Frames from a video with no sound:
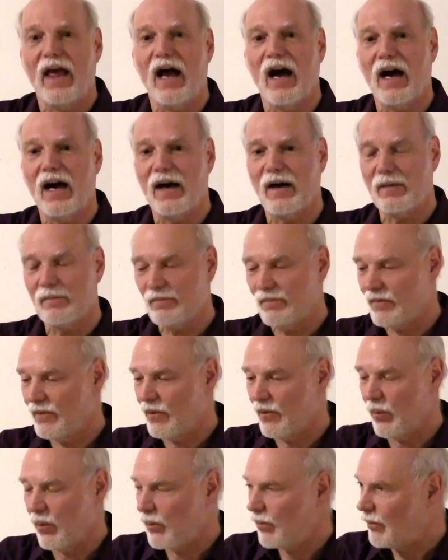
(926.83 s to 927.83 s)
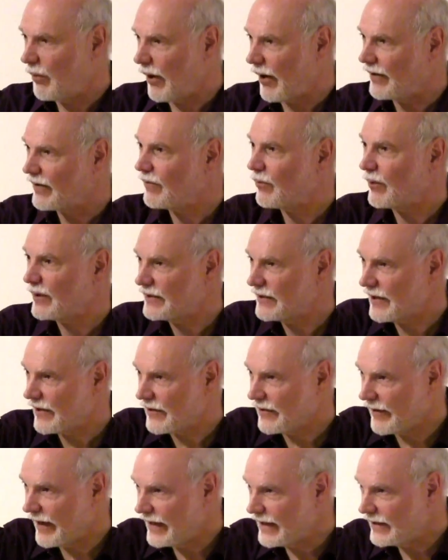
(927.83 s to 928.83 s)
part of what they're
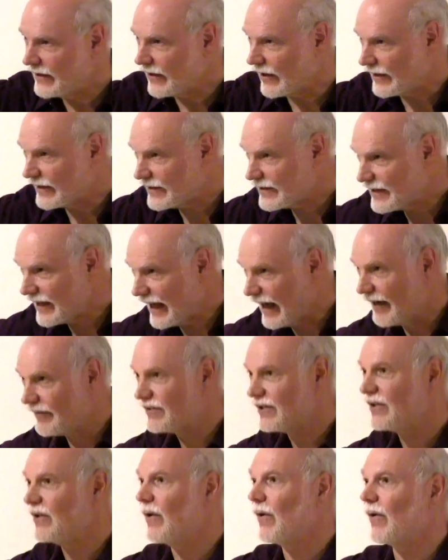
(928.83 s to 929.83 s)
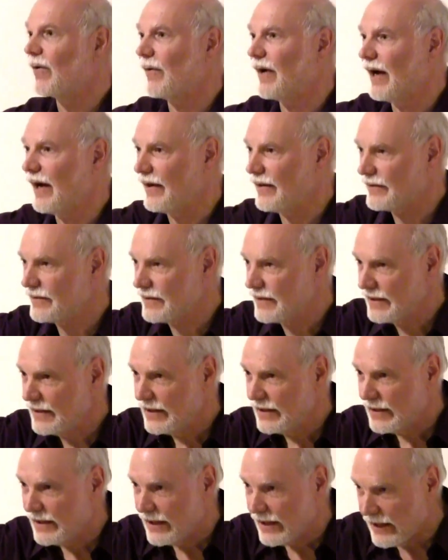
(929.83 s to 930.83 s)
graded on is they have to go around
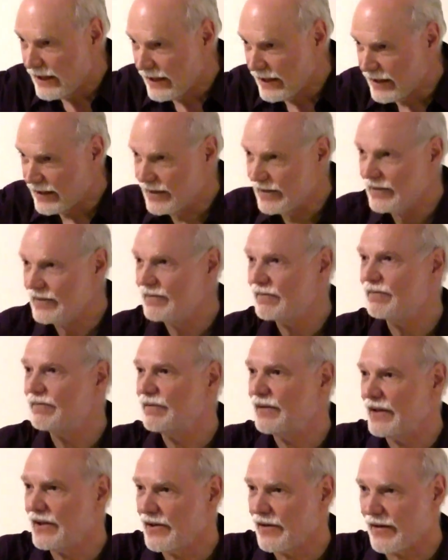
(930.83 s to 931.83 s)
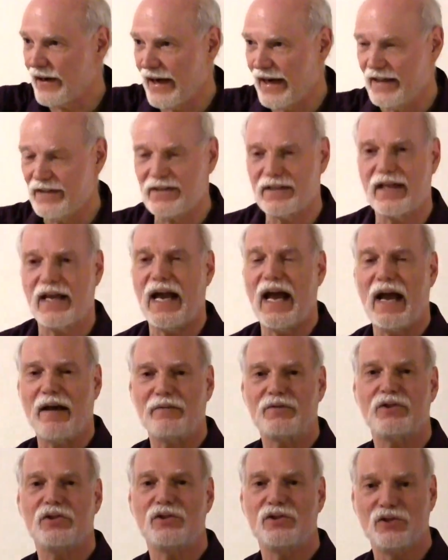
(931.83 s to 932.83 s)
in figure eights, they
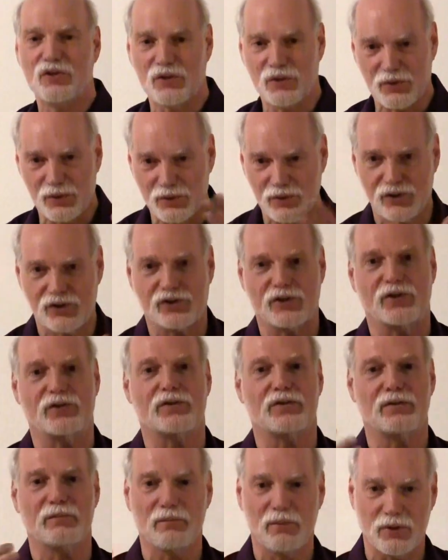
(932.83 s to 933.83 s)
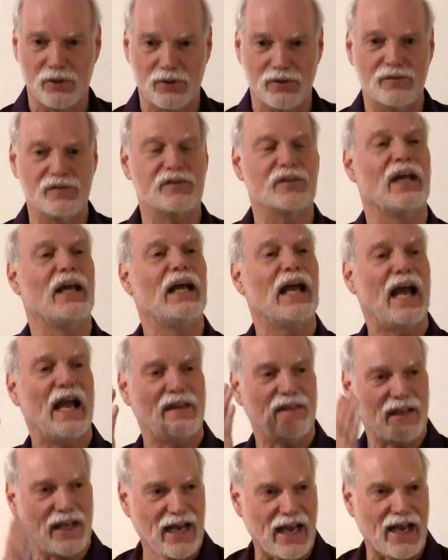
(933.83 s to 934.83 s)
have to do certain moves,
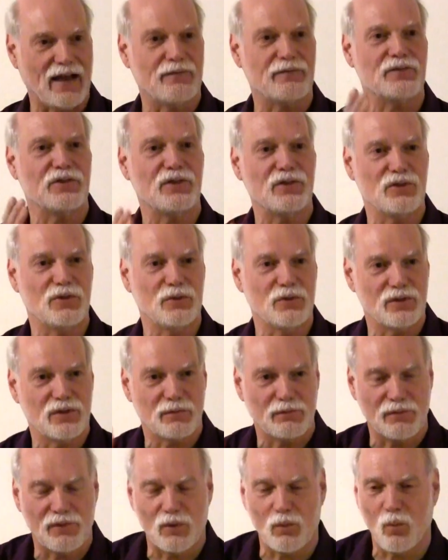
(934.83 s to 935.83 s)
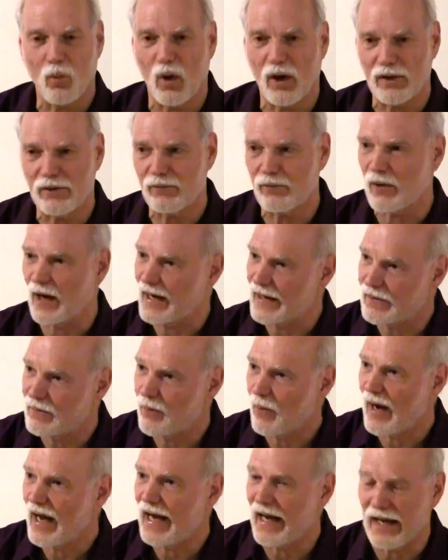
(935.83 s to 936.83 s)
and they have to do them the one right
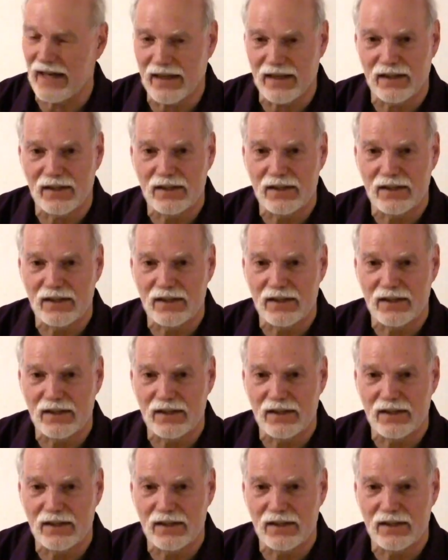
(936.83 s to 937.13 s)
way.